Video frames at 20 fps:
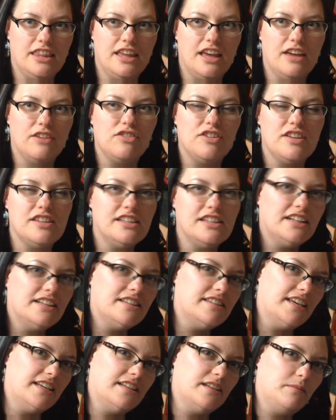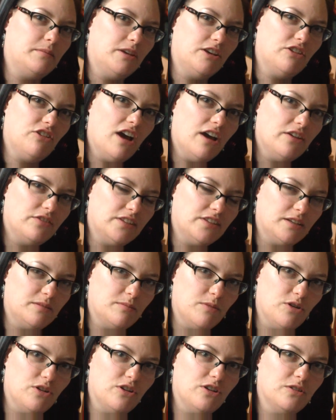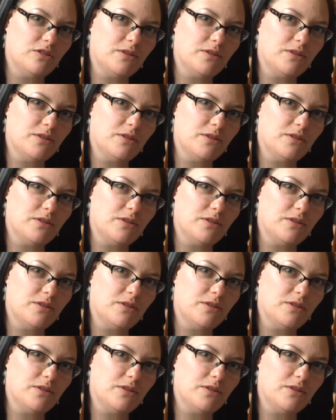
that facilitated me crafting more,